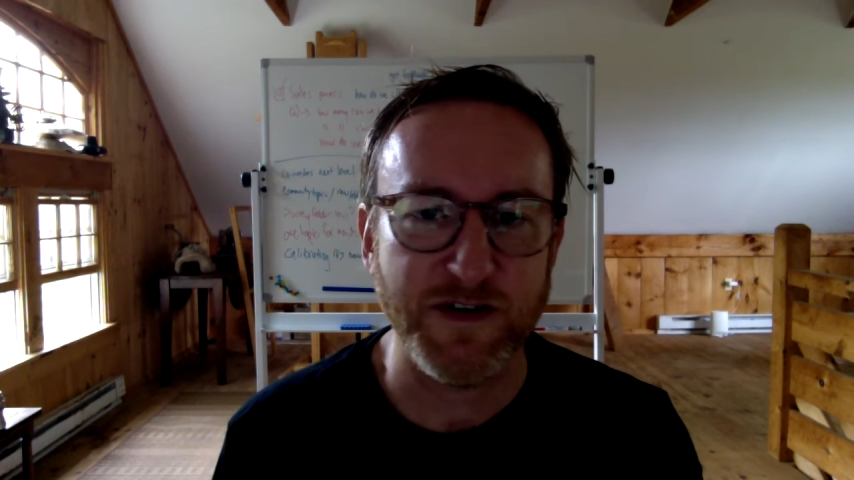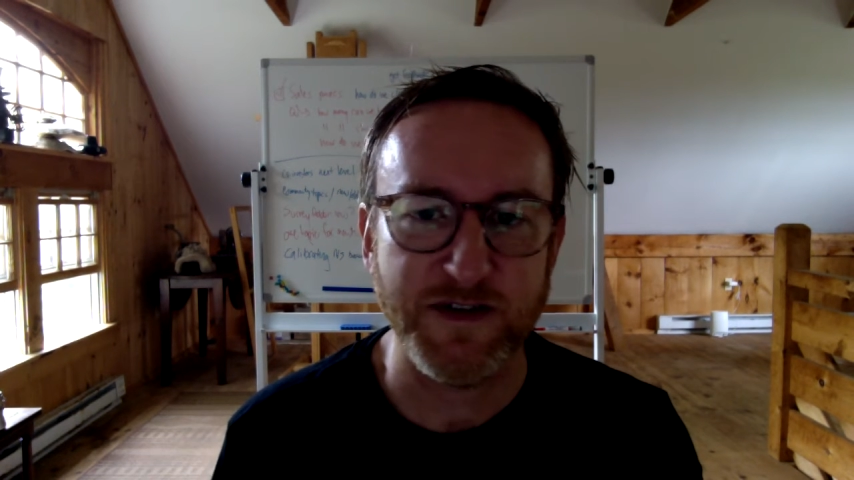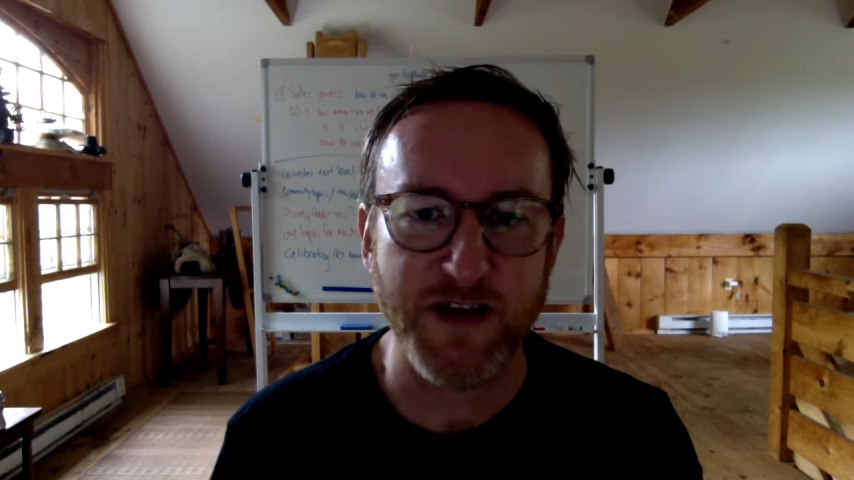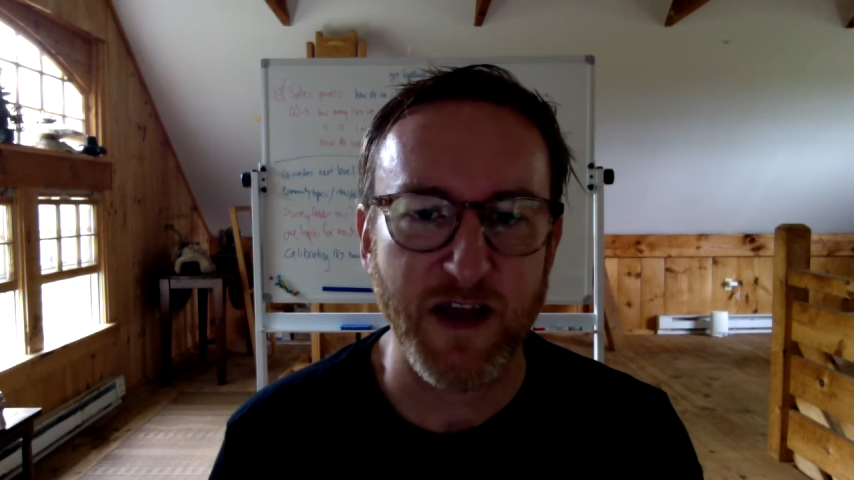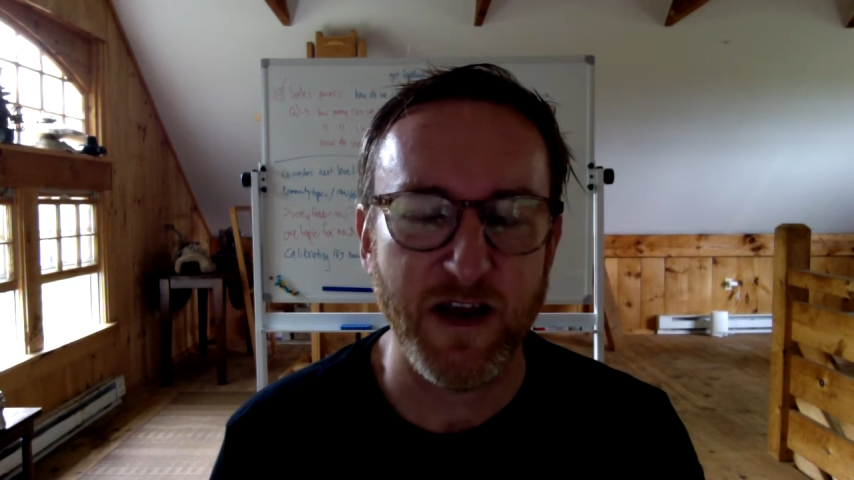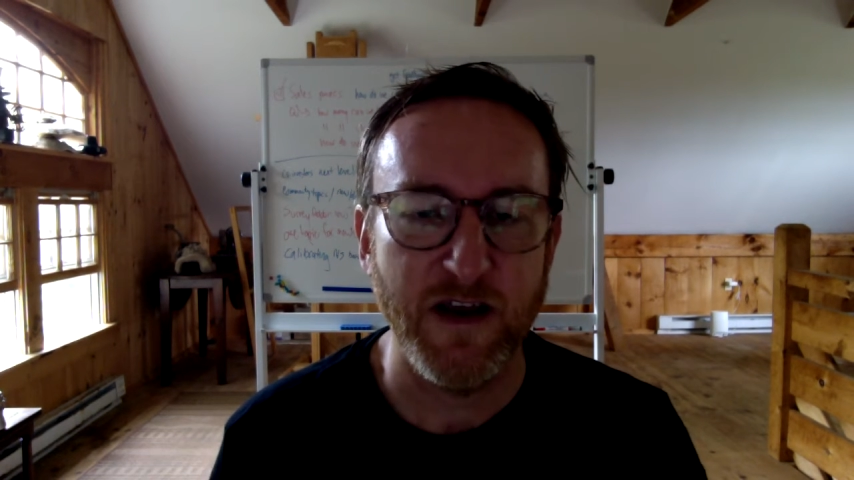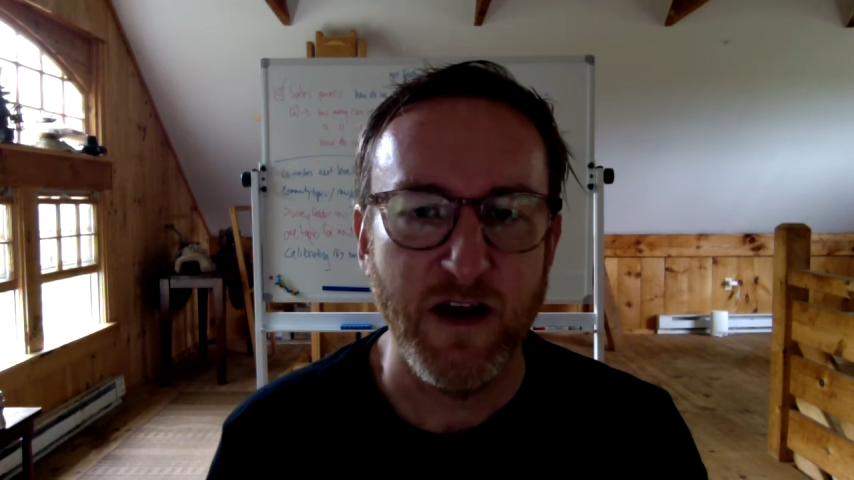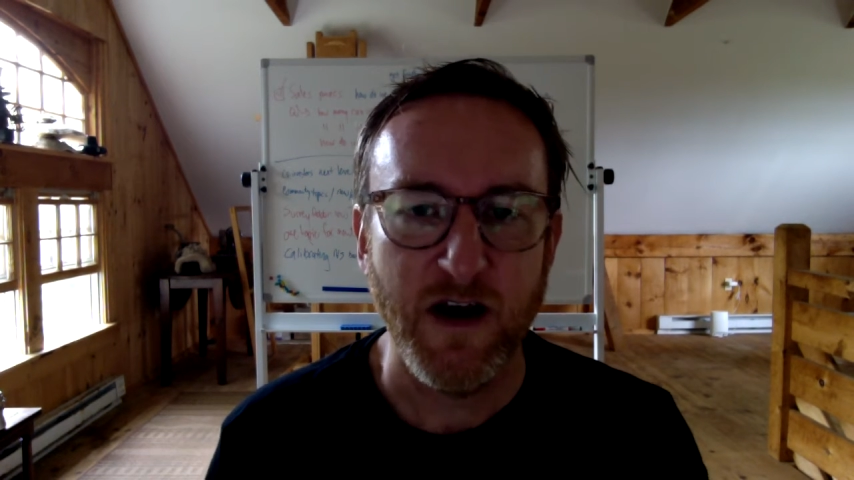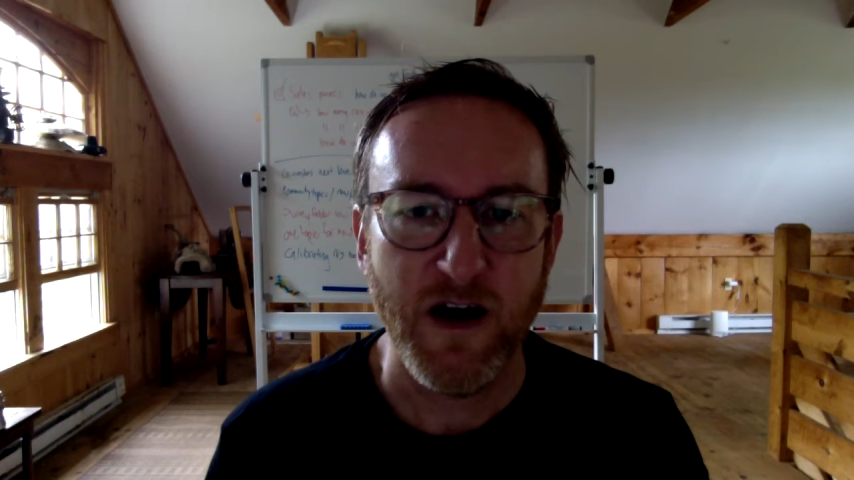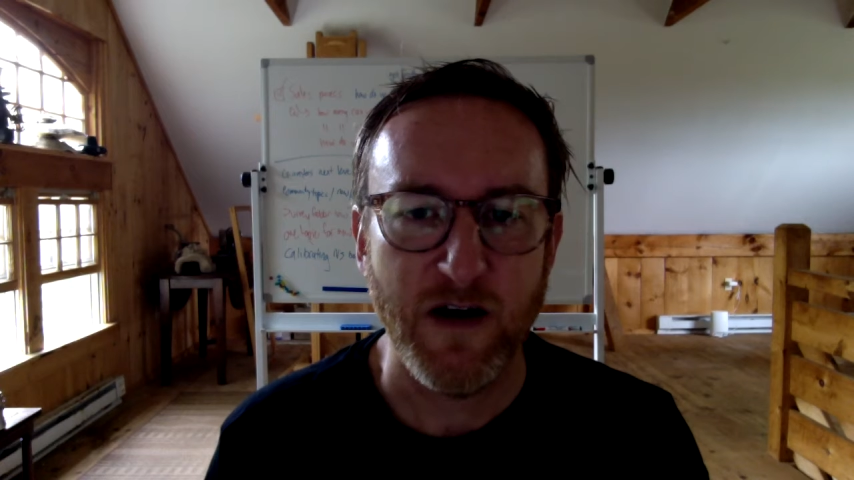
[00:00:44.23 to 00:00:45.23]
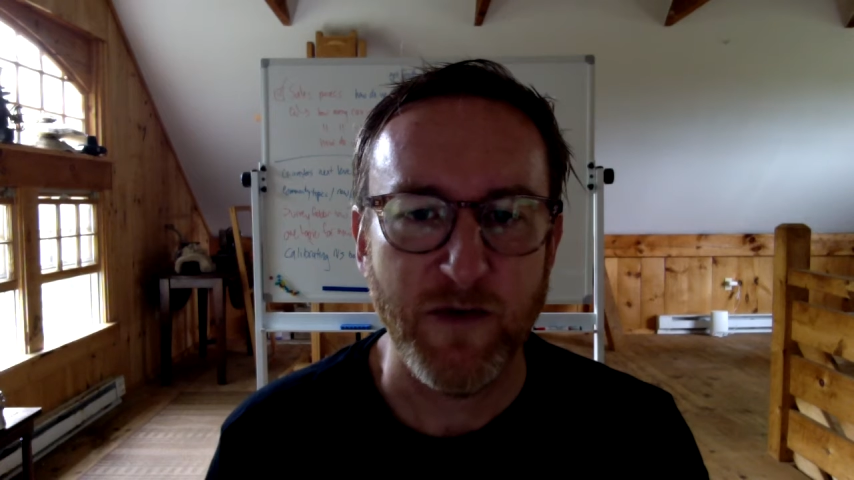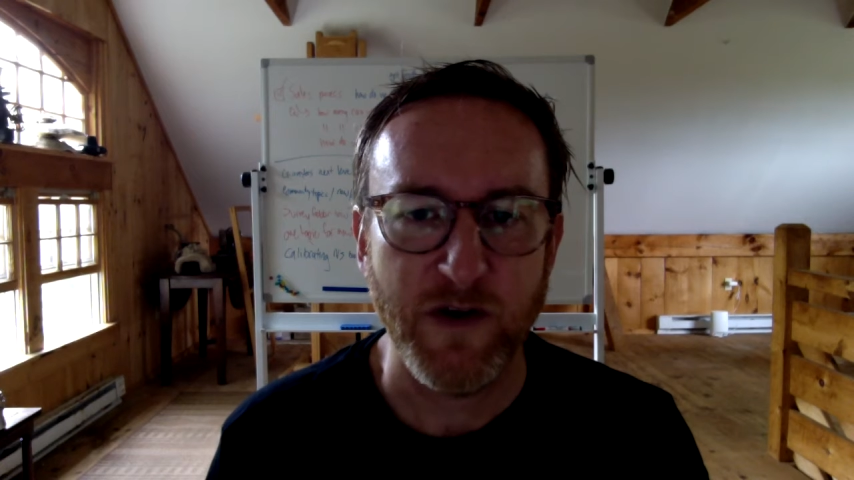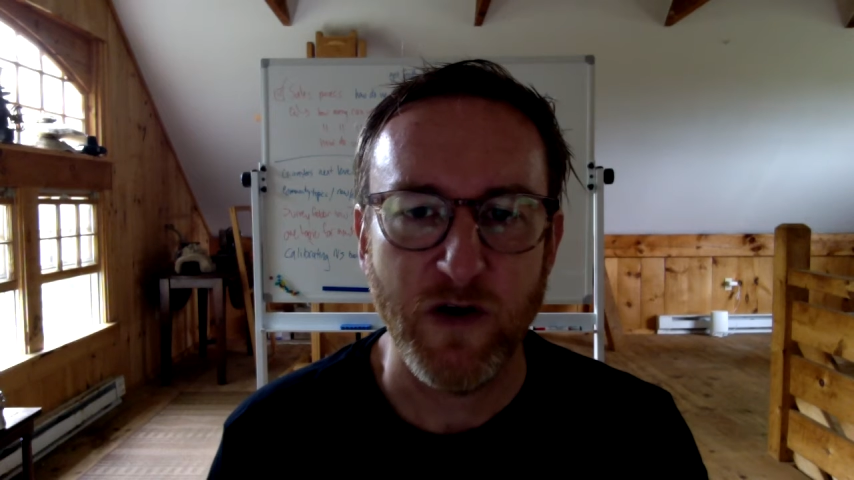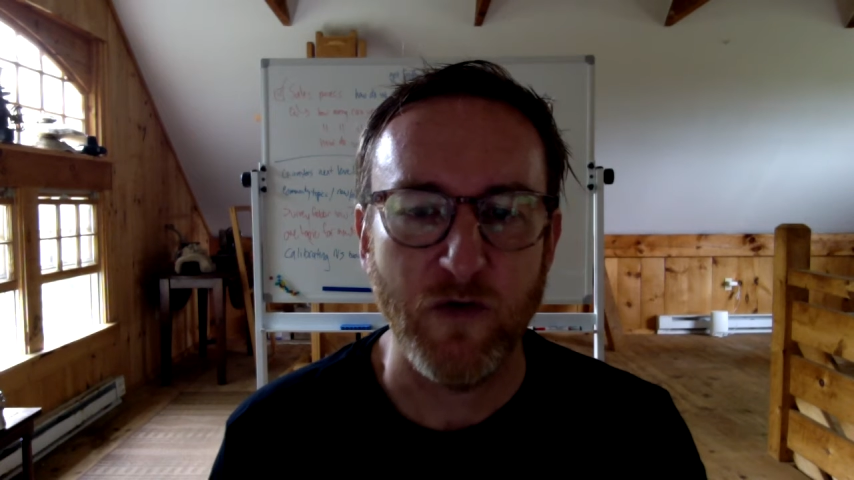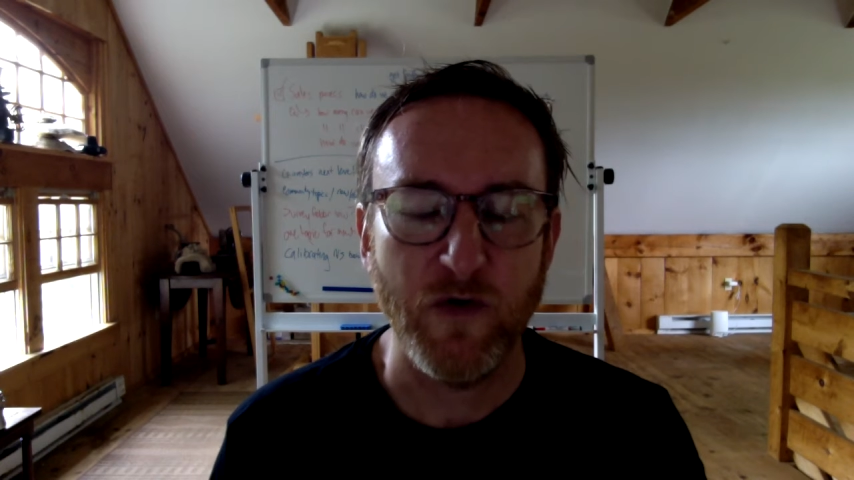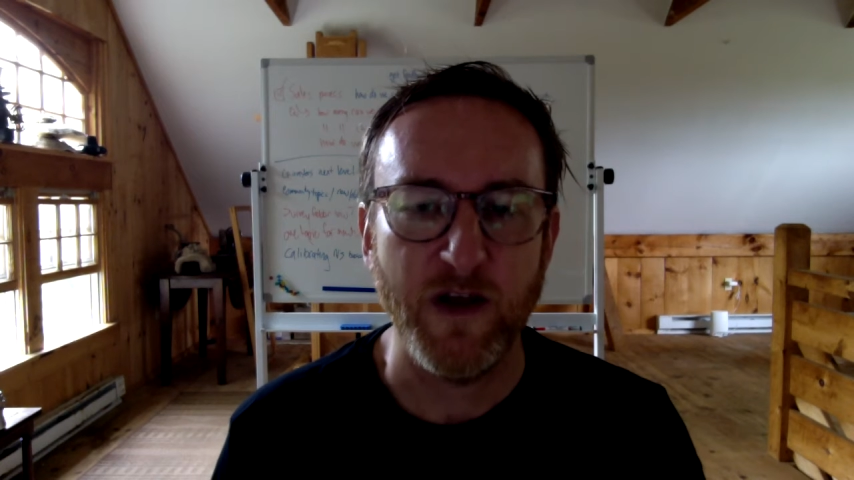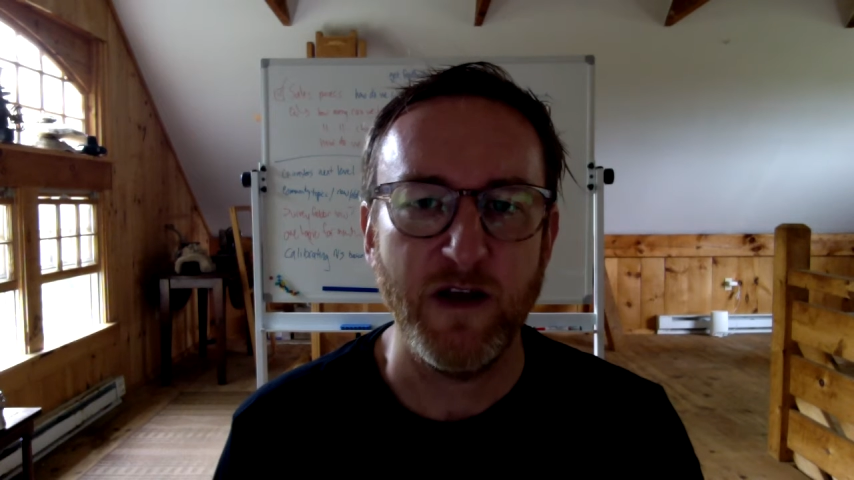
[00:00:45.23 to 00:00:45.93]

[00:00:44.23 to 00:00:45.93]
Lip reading: say you know,